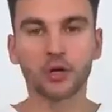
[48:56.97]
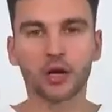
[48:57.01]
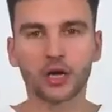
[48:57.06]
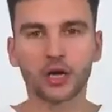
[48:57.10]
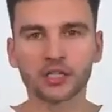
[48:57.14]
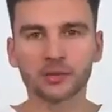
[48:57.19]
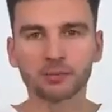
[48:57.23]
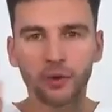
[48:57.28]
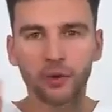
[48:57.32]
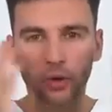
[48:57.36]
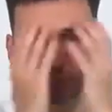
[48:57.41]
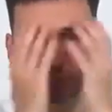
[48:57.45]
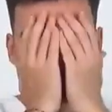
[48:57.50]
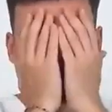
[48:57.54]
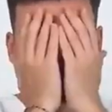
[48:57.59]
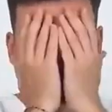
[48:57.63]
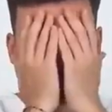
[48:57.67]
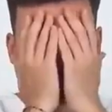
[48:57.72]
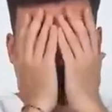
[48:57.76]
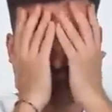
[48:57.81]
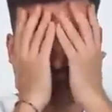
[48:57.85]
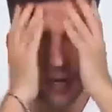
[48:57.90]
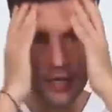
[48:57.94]
as if your face
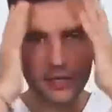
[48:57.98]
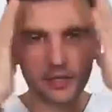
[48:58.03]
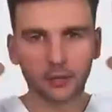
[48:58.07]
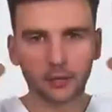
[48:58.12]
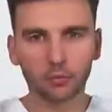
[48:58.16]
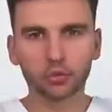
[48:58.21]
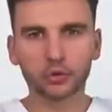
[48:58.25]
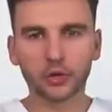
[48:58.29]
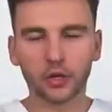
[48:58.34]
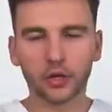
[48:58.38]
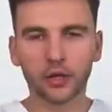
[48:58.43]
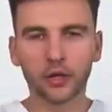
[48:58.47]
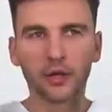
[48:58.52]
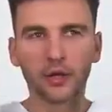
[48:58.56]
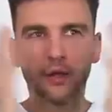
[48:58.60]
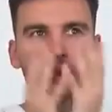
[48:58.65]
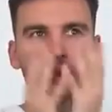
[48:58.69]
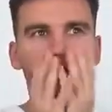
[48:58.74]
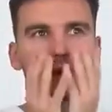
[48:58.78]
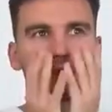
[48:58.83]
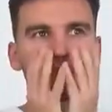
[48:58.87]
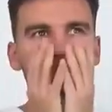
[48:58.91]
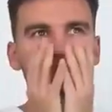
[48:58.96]
becomes more
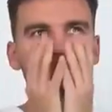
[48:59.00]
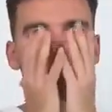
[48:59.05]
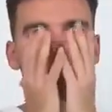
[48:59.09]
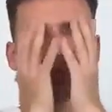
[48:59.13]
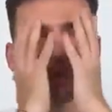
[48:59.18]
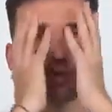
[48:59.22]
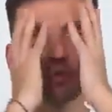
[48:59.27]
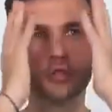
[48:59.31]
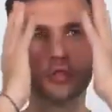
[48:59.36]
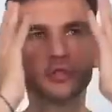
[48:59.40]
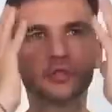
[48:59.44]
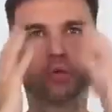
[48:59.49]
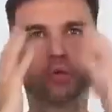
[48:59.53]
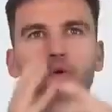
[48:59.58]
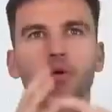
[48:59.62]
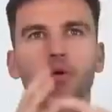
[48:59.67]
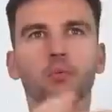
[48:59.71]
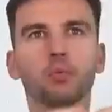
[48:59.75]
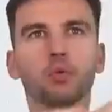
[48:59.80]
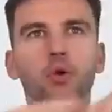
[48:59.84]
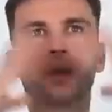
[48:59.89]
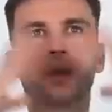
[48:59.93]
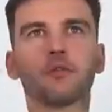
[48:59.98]
elongated and wider.
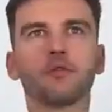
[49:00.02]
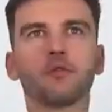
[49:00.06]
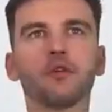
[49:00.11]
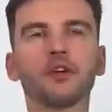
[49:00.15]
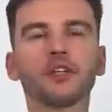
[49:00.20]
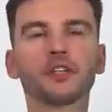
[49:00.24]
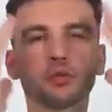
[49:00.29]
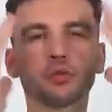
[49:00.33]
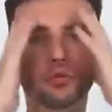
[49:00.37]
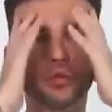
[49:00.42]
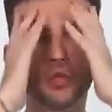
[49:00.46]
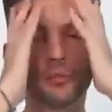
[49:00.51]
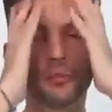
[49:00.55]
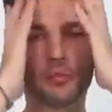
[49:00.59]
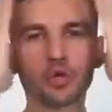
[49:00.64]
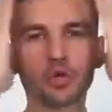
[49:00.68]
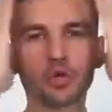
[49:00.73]
This provides a good